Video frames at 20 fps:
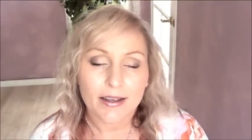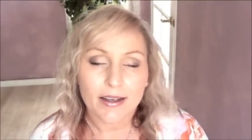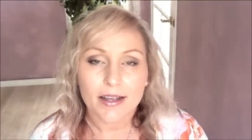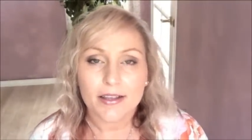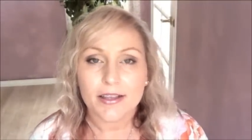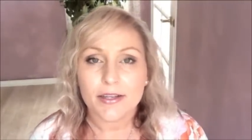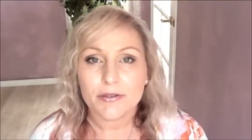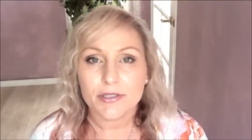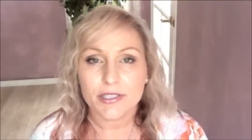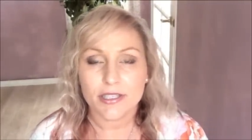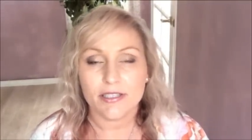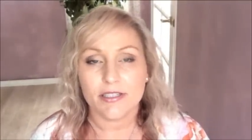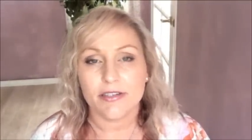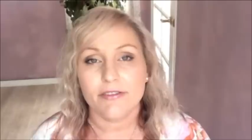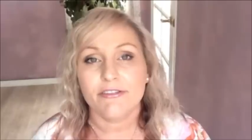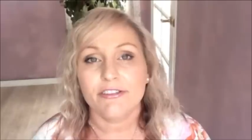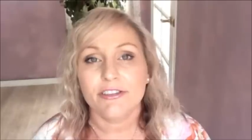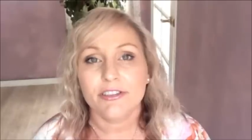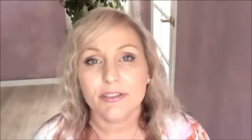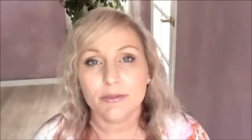and there is a
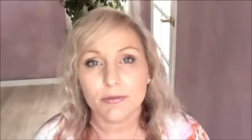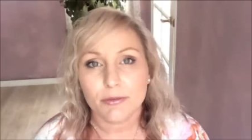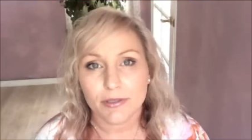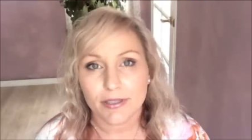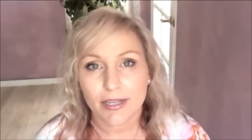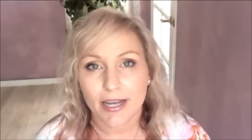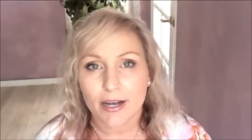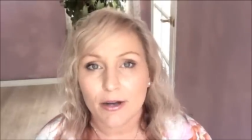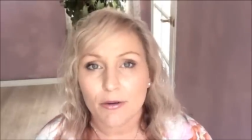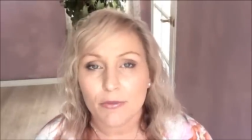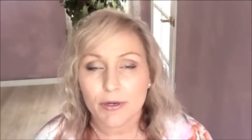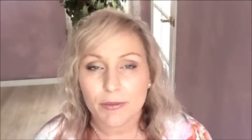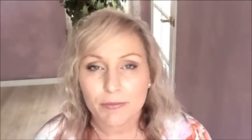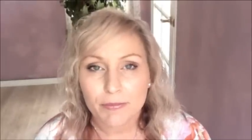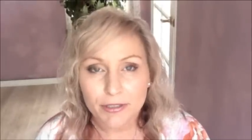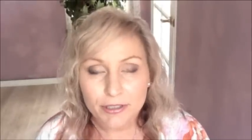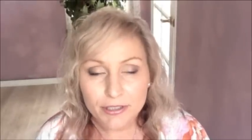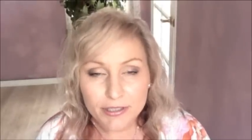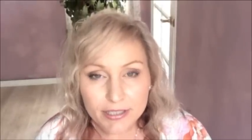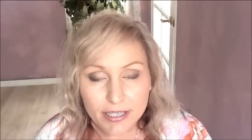difference with how we
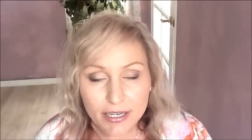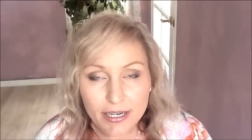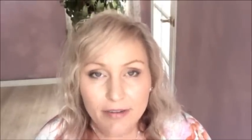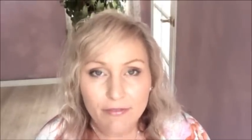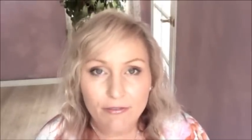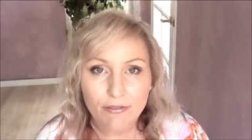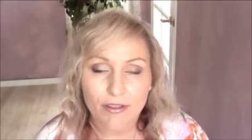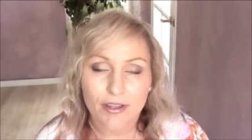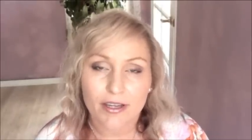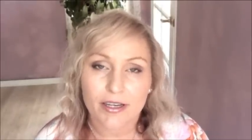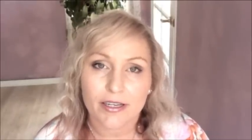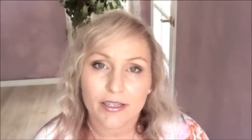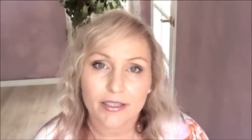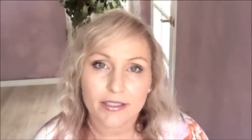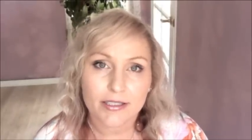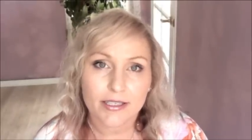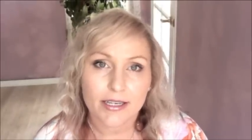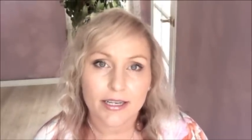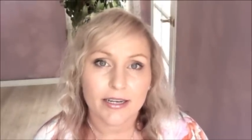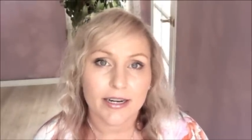perceive
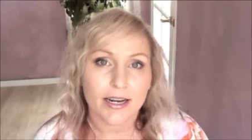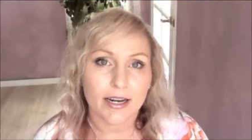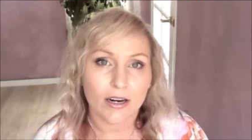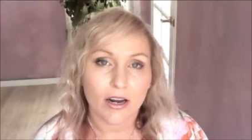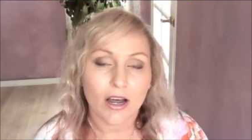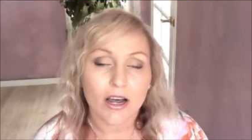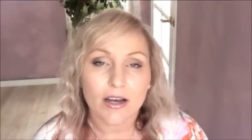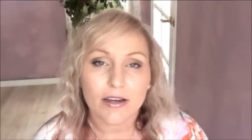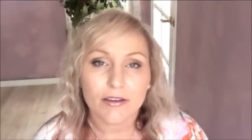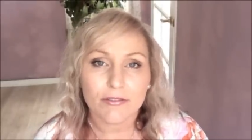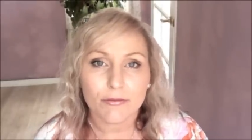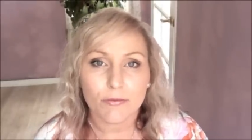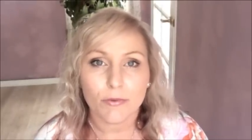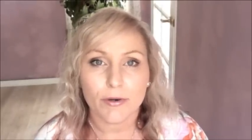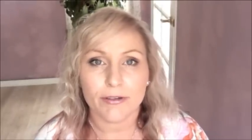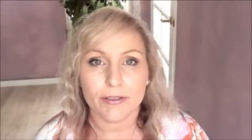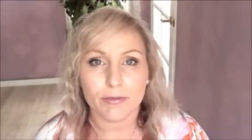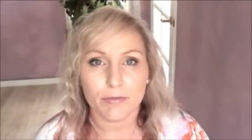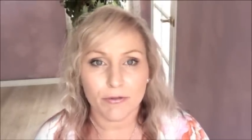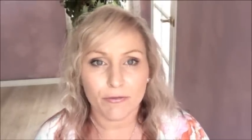things in our life.
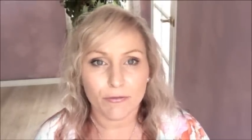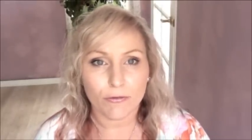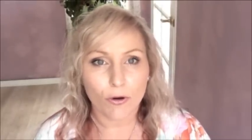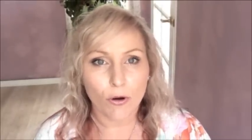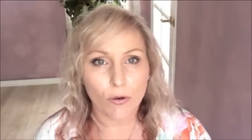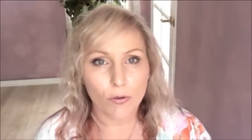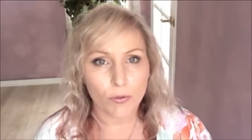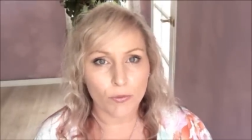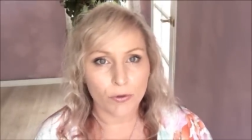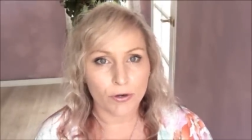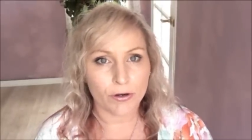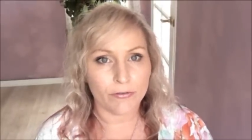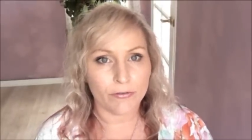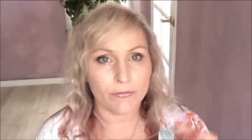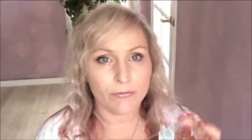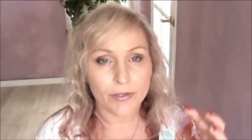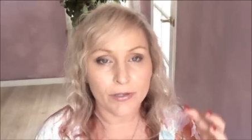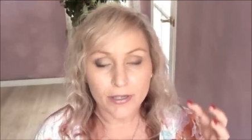Whereas before we would have